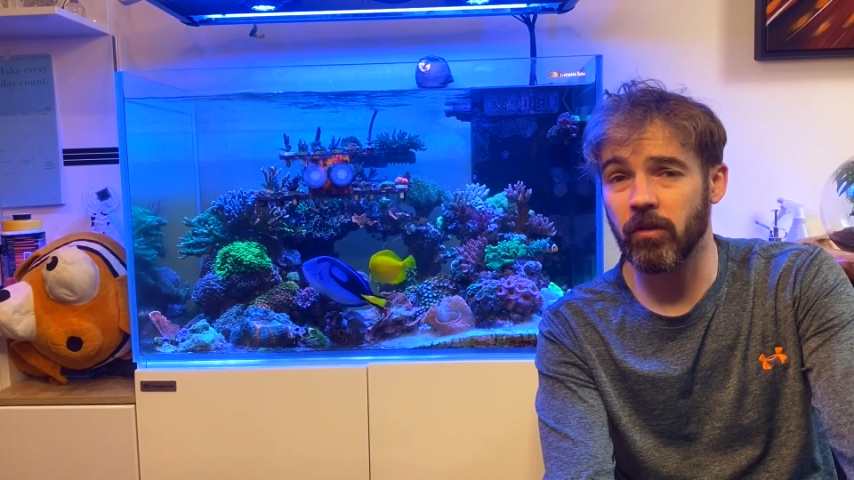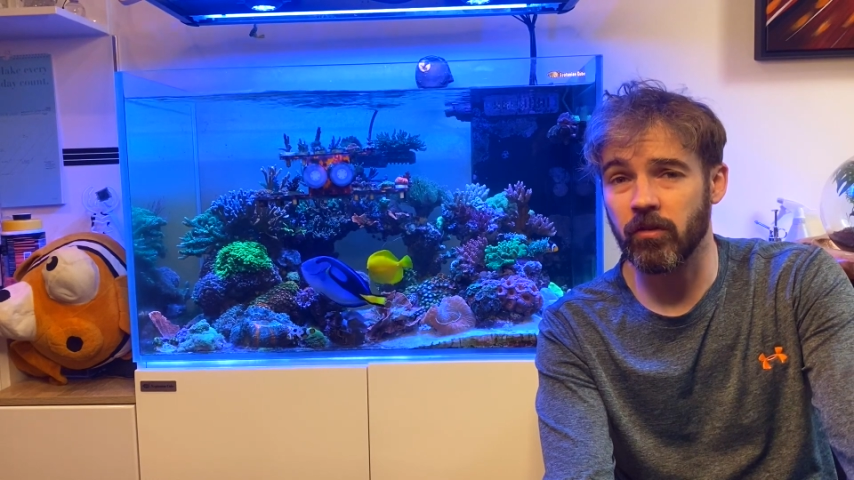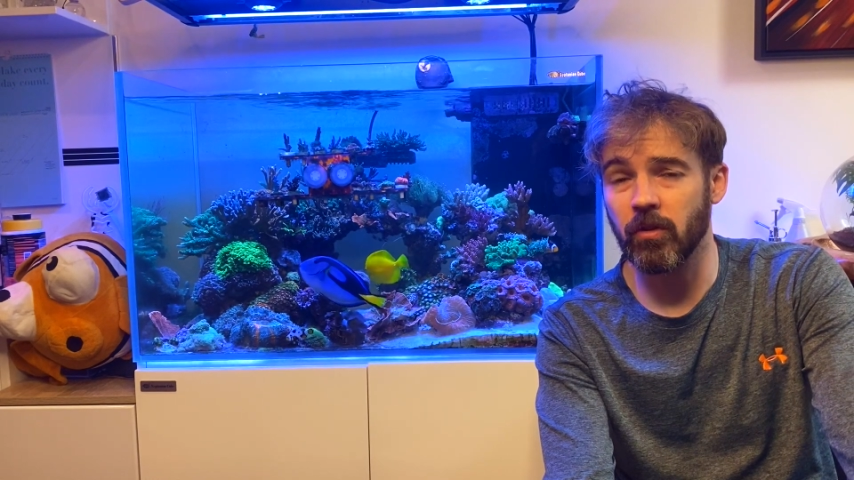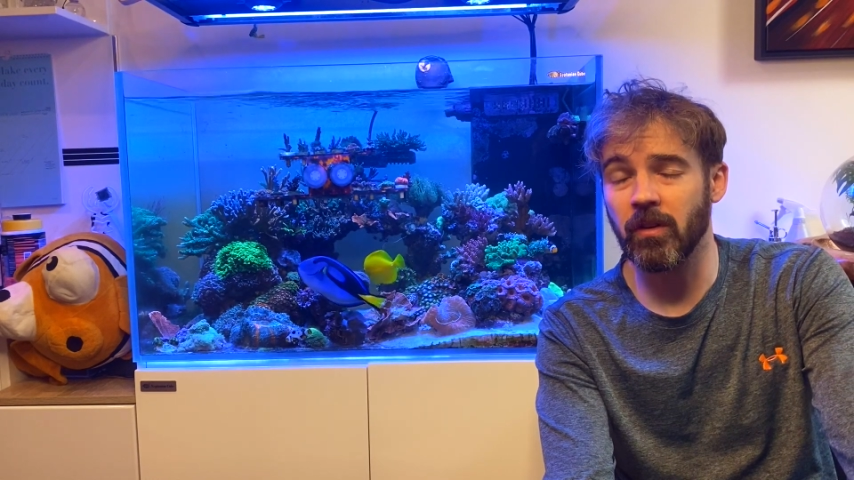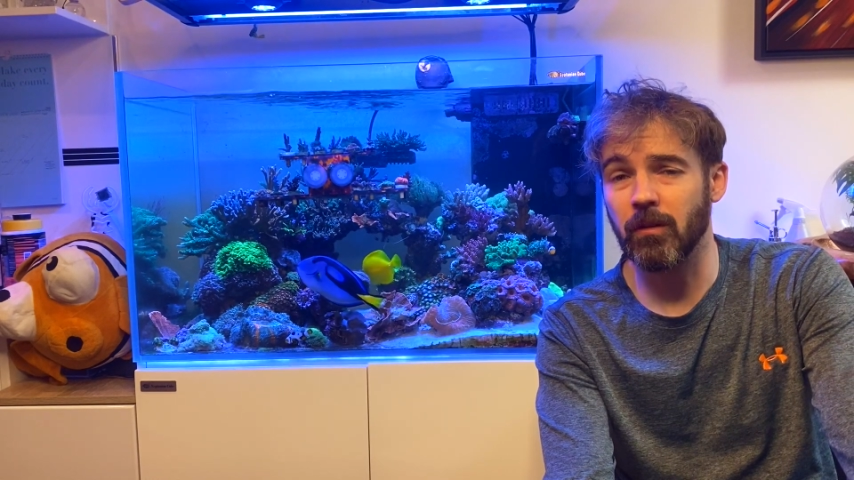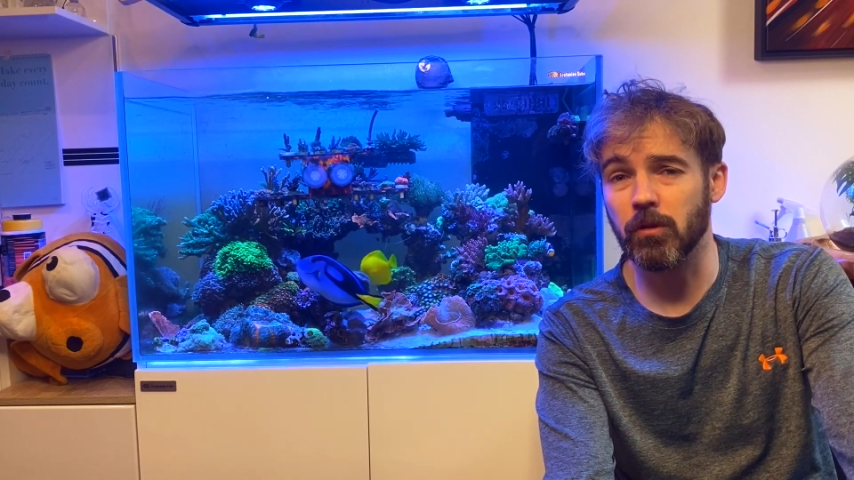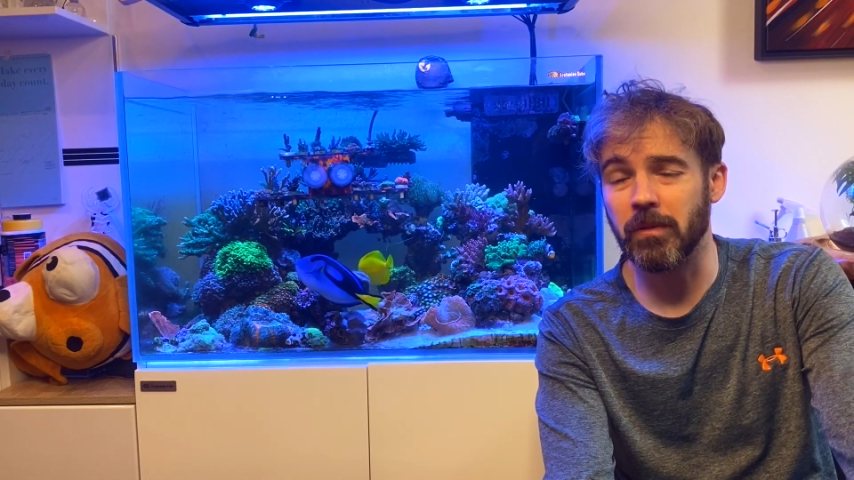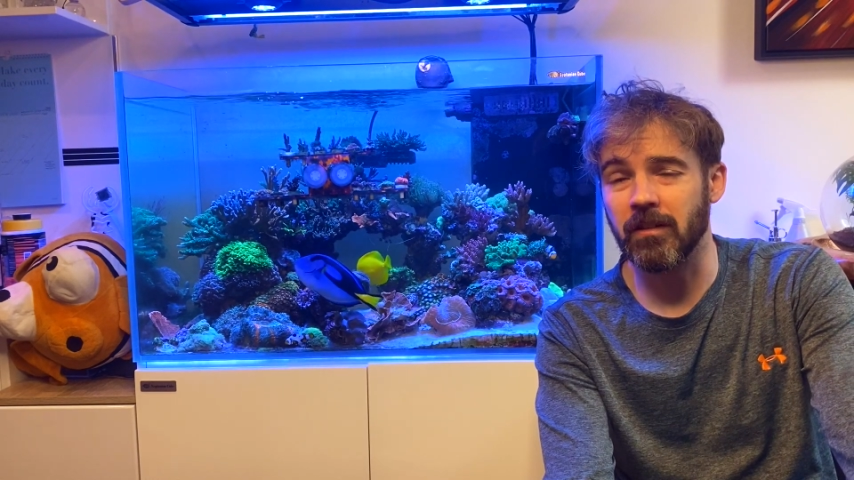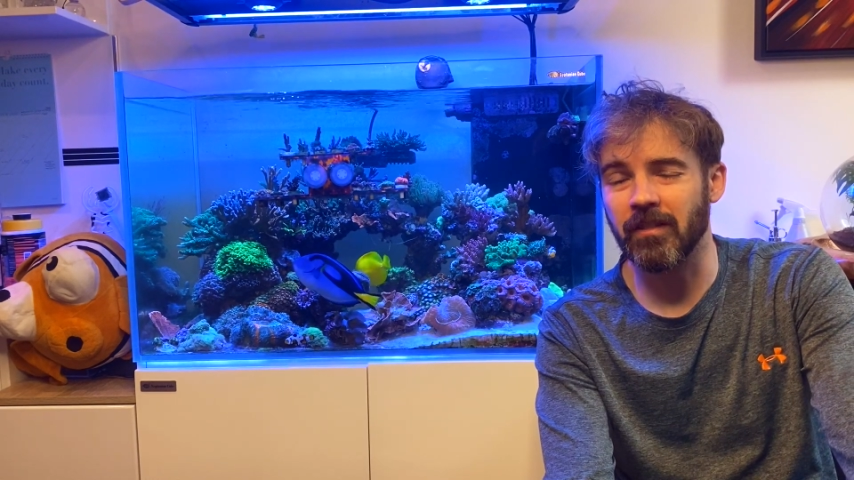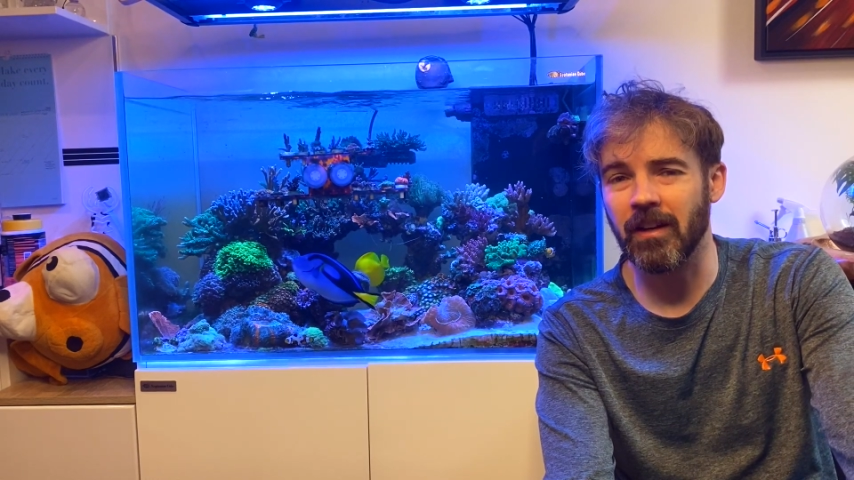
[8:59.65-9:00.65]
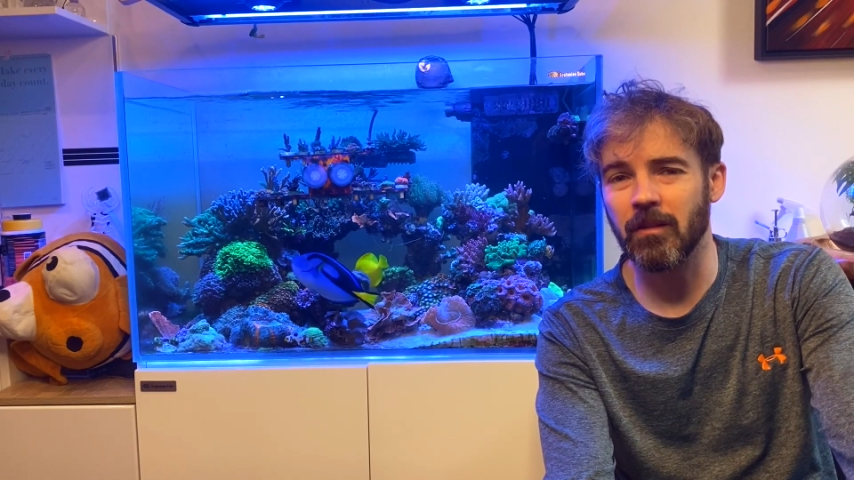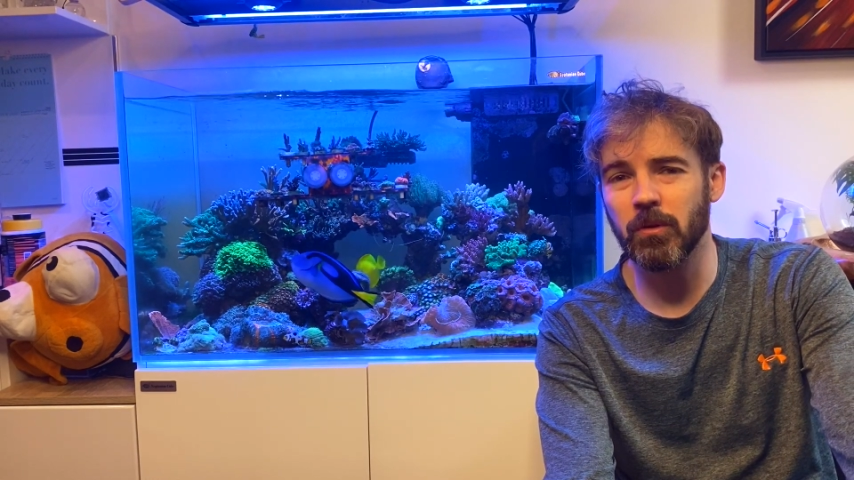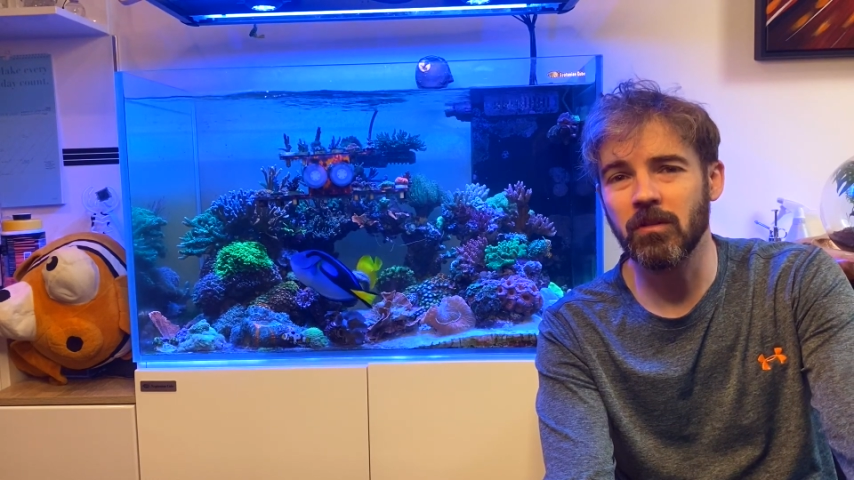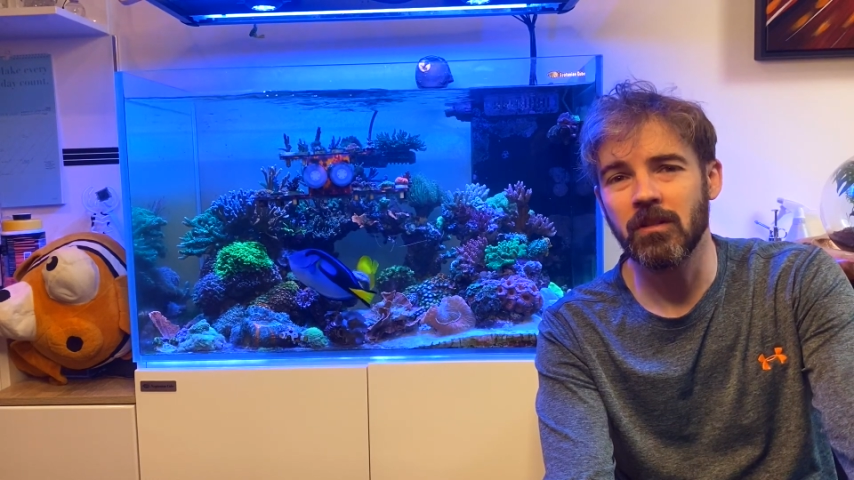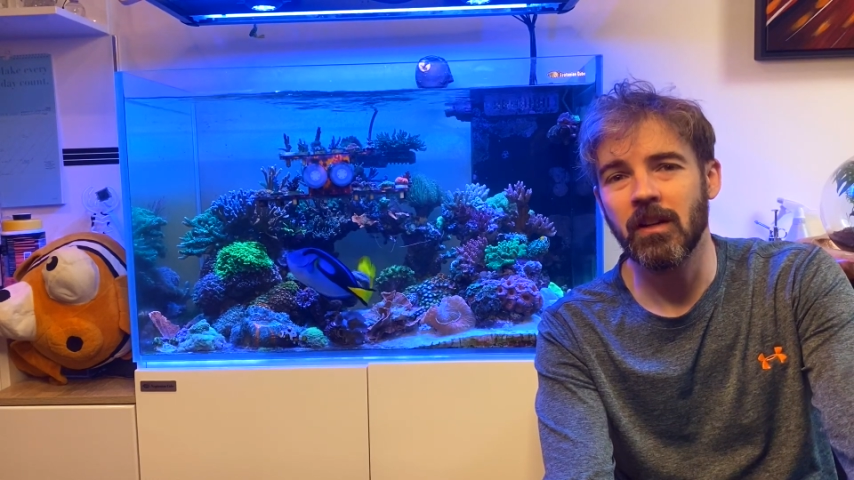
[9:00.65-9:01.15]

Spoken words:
two it will be available.